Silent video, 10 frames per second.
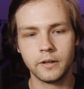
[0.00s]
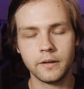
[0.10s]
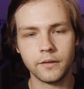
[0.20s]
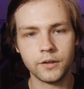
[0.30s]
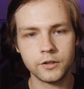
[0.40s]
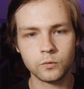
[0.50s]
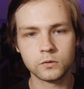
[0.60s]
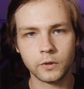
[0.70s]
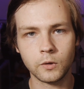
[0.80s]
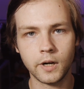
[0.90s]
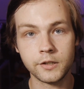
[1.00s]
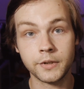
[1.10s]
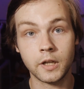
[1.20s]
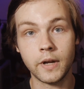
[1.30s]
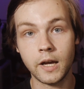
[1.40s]
this will require
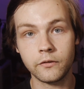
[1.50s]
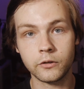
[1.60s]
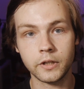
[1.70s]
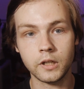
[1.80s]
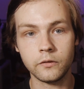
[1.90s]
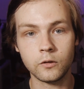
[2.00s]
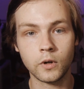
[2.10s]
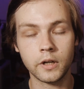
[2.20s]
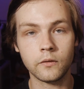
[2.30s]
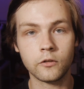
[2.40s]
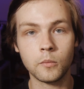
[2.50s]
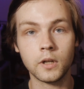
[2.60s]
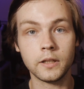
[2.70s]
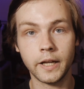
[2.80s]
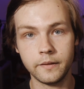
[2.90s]
some kind of effort if you're running from
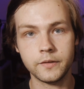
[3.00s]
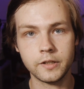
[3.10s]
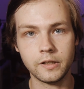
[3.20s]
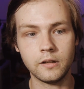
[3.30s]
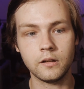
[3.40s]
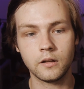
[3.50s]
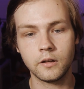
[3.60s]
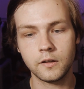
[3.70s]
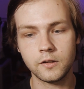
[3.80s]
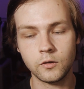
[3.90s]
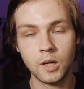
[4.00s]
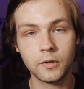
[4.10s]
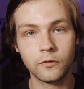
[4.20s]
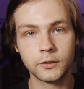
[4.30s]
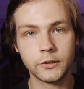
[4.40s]
a live CD. So I
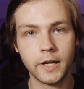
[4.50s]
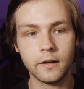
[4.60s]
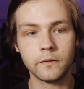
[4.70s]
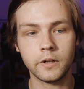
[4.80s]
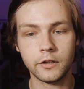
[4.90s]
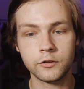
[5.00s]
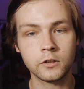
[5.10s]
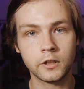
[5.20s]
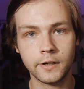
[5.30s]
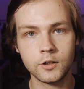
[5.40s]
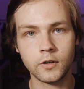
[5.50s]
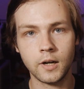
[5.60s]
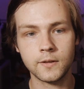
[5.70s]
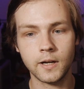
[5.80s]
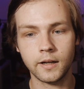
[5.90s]
prefer to have an external hard
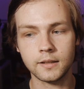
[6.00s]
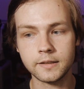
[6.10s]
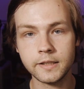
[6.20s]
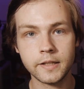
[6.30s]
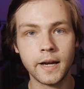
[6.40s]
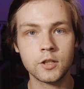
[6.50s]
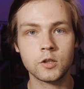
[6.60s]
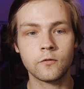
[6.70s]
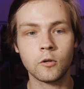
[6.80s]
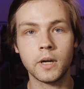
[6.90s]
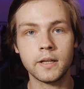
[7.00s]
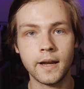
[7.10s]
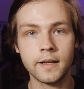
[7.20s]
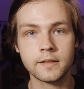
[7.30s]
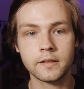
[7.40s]
drive that I can detach from my
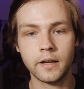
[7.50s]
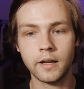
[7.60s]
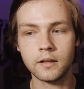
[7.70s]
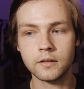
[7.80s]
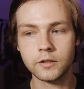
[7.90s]
NAS and